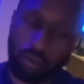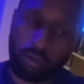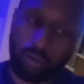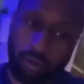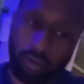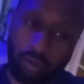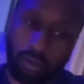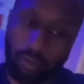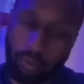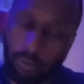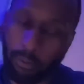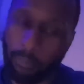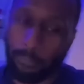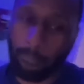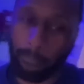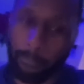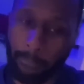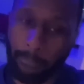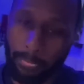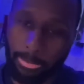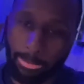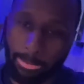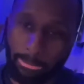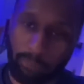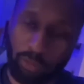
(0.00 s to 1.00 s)

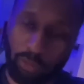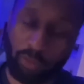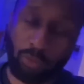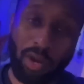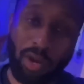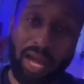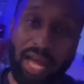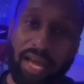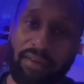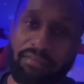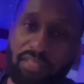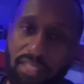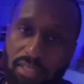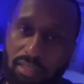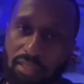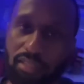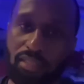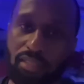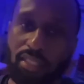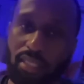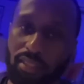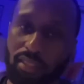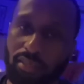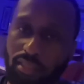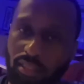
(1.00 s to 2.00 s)
have
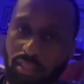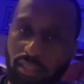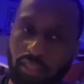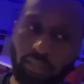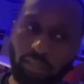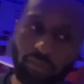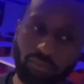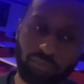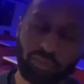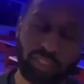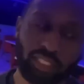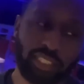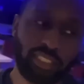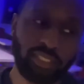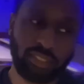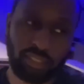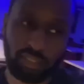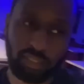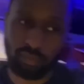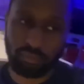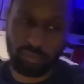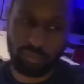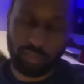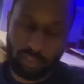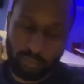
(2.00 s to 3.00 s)
success in
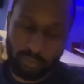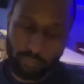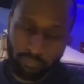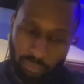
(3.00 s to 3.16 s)
relationships.